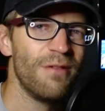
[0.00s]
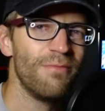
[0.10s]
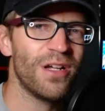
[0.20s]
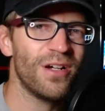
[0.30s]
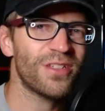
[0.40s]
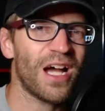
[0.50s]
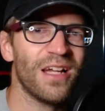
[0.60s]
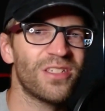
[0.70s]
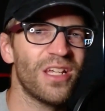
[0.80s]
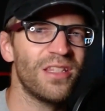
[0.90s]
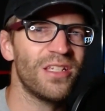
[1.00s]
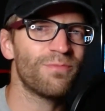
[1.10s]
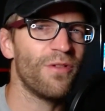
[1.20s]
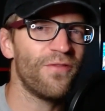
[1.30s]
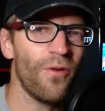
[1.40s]
because I said this
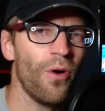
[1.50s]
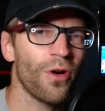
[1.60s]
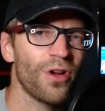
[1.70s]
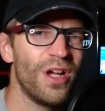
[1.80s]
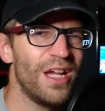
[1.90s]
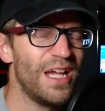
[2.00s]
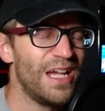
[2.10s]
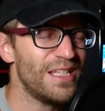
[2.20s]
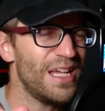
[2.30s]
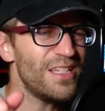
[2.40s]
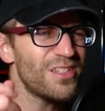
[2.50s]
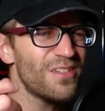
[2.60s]
before, it is a